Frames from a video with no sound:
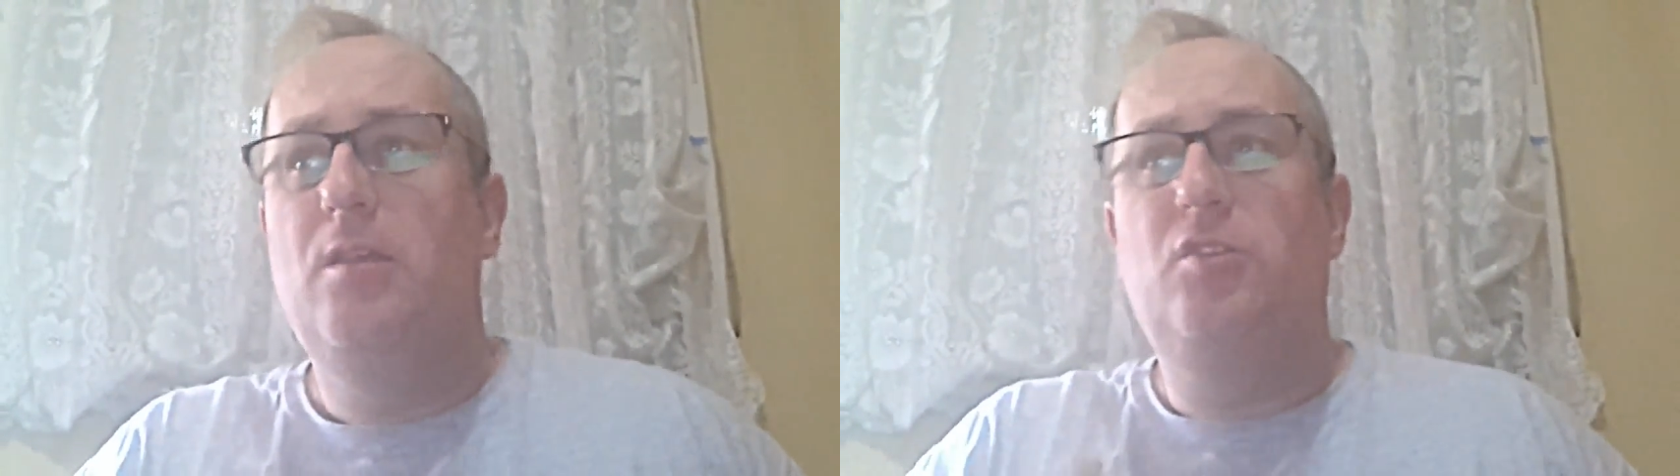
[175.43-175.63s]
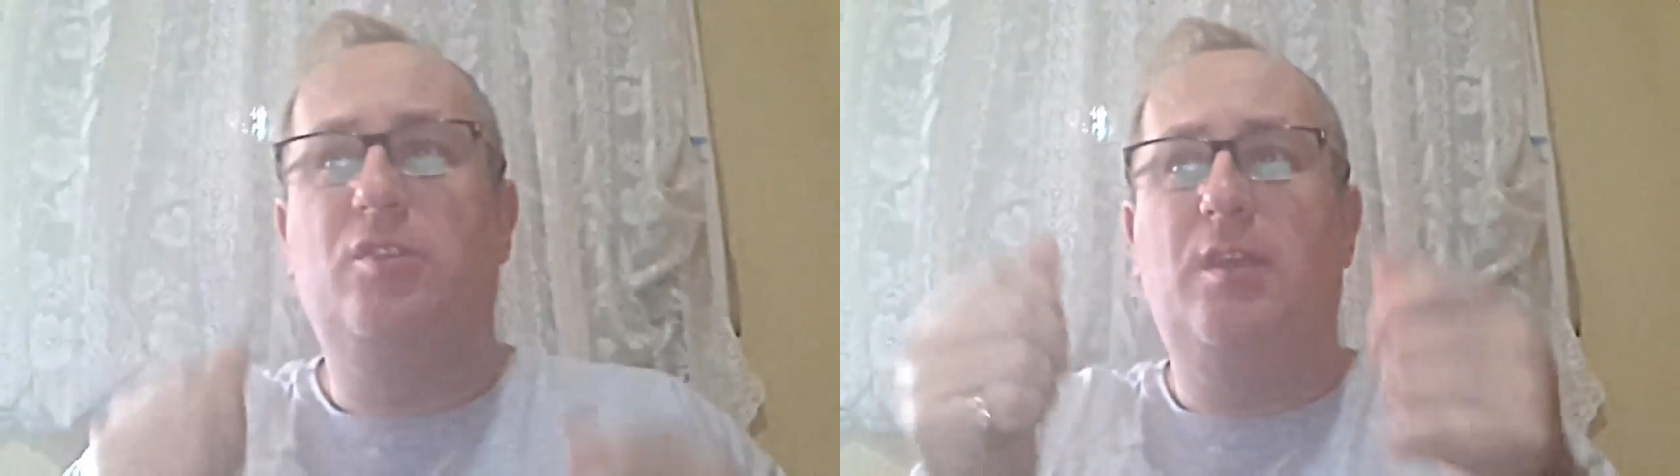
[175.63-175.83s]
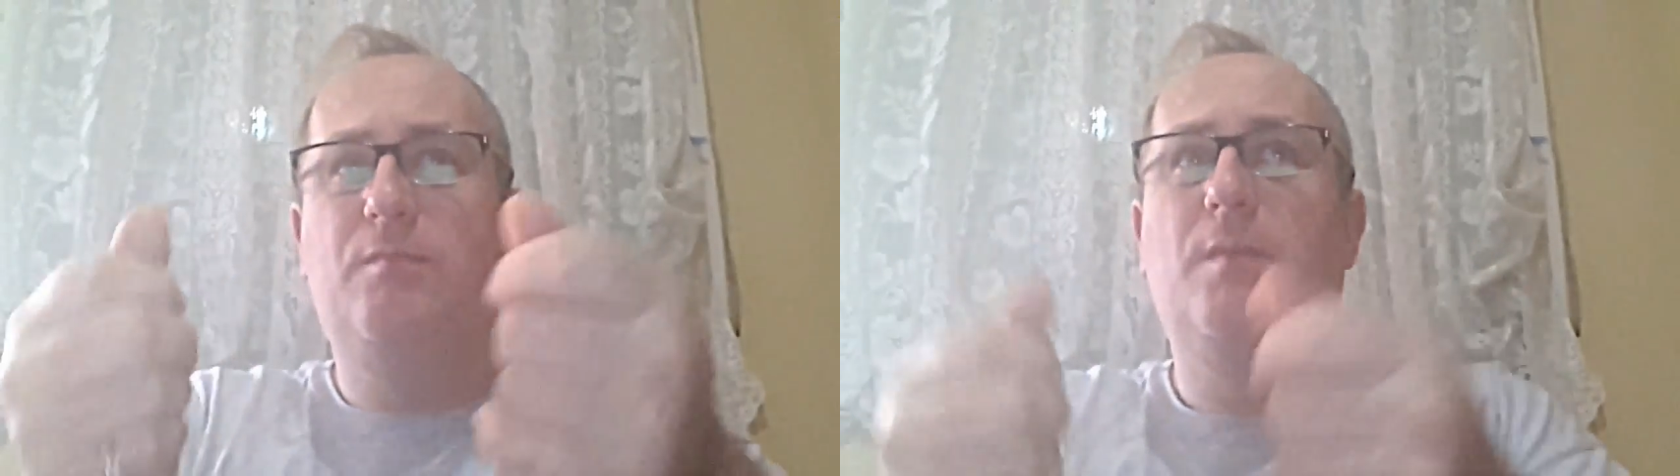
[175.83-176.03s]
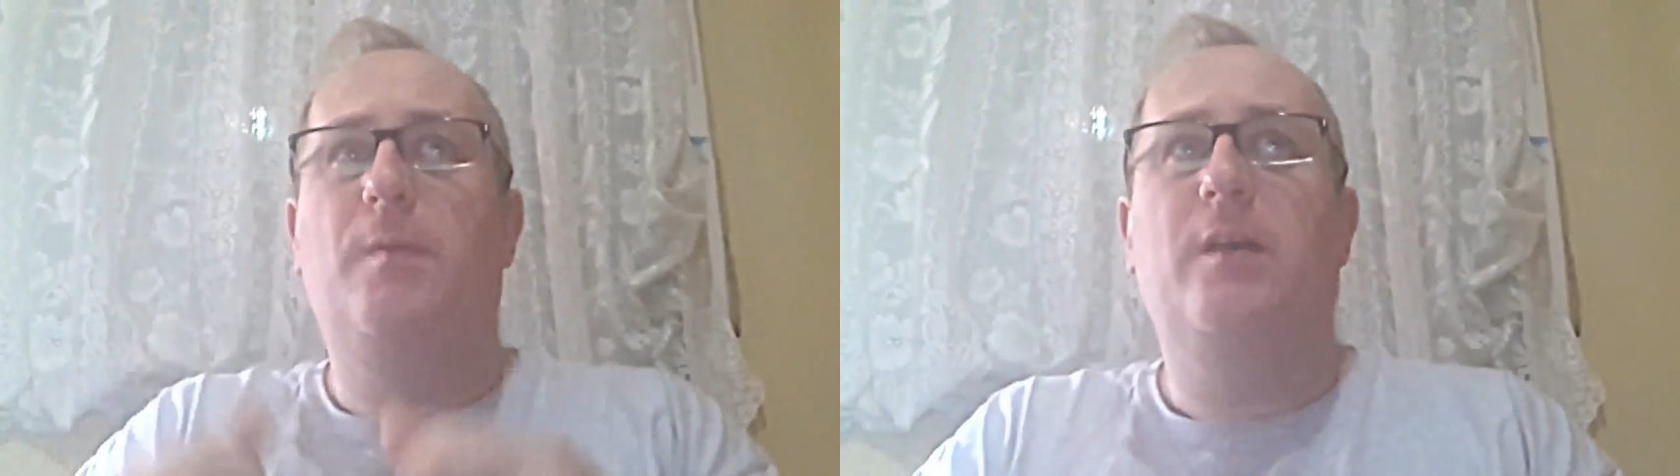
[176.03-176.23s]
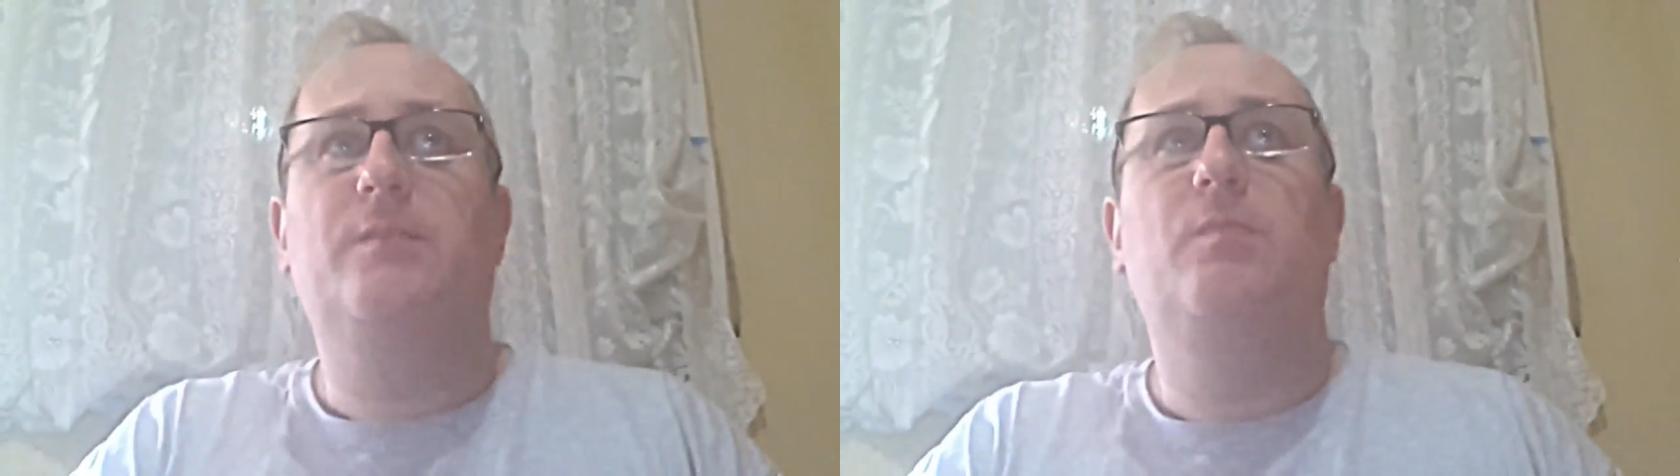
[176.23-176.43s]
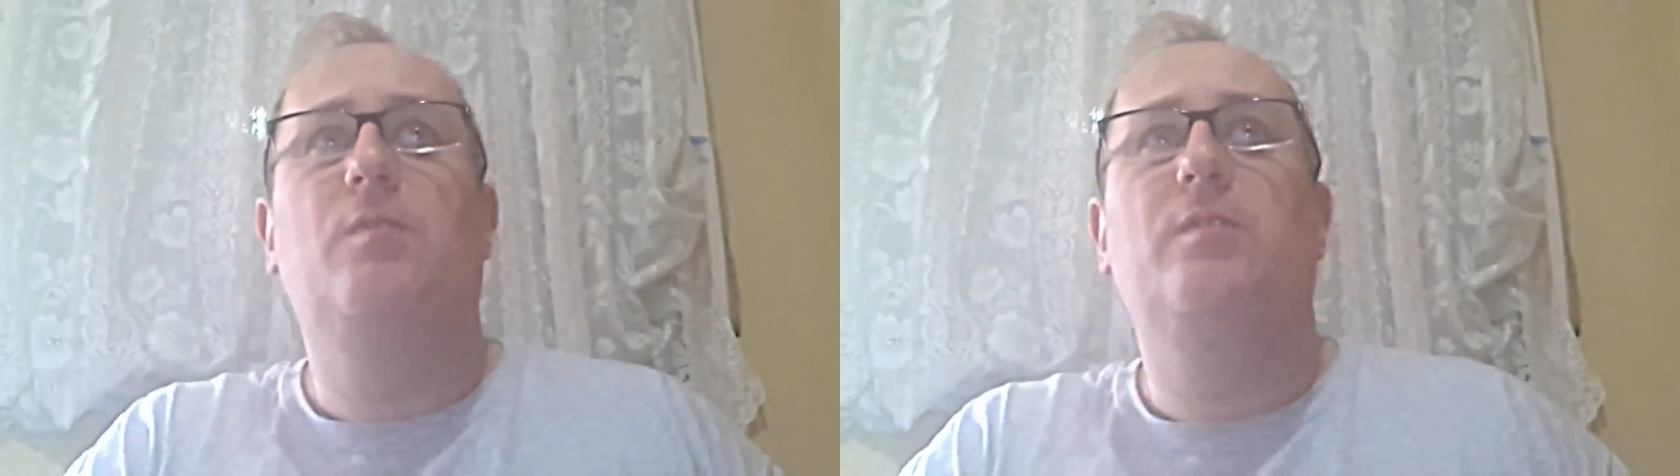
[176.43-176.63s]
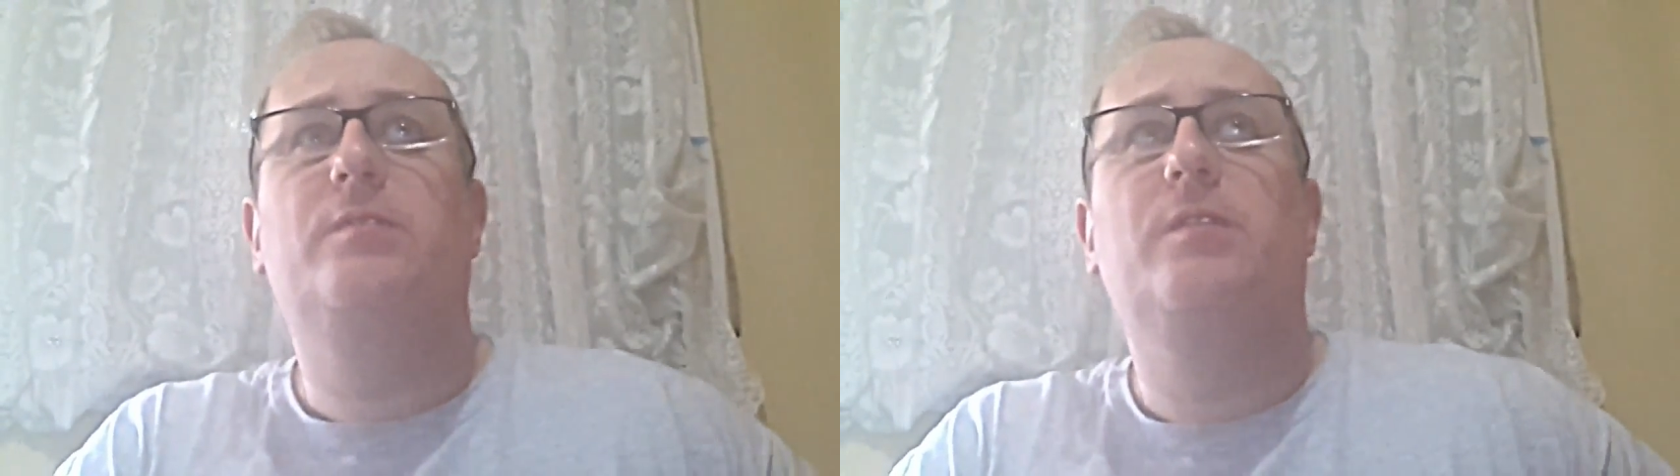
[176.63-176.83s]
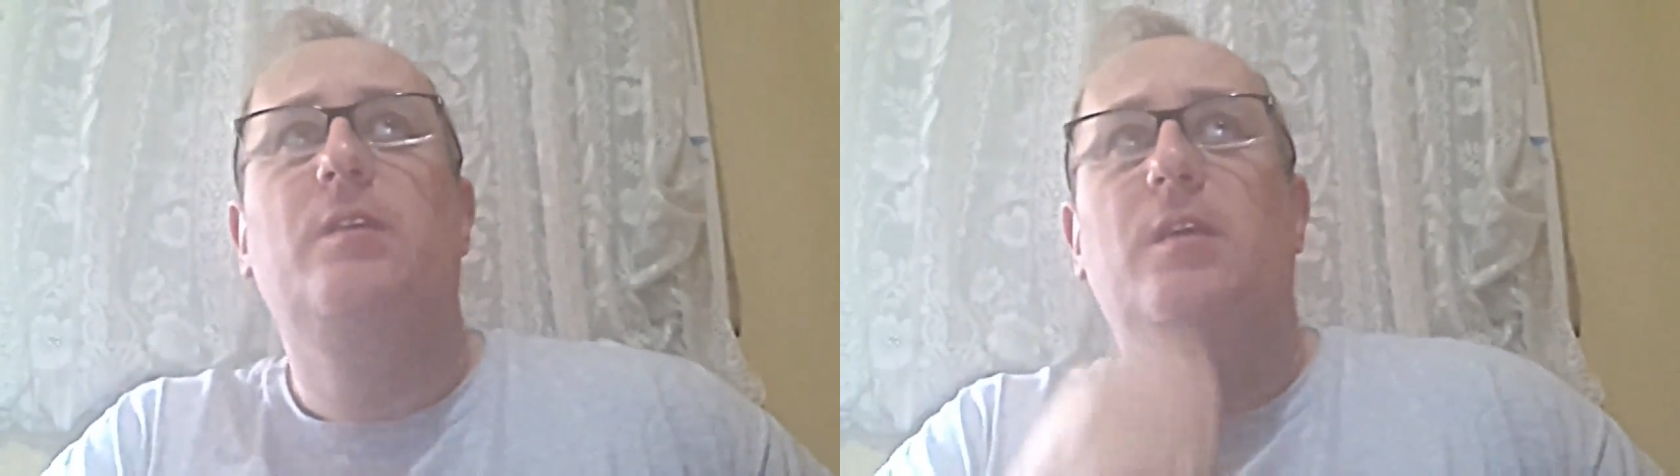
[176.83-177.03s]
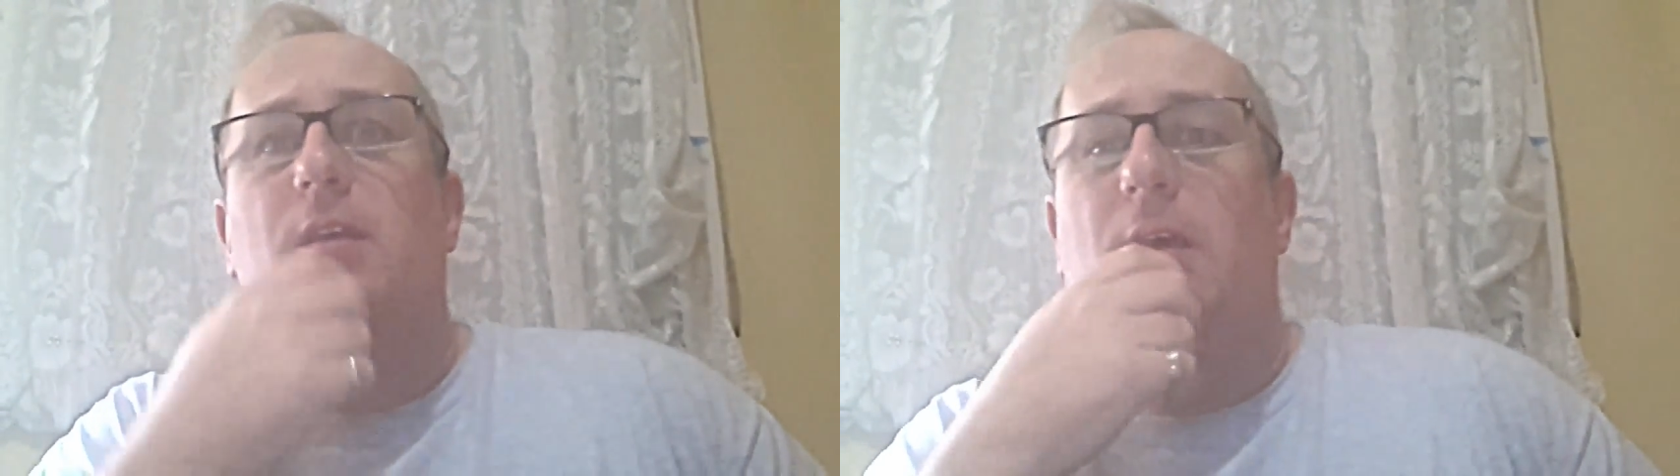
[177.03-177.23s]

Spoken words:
just give them your passports,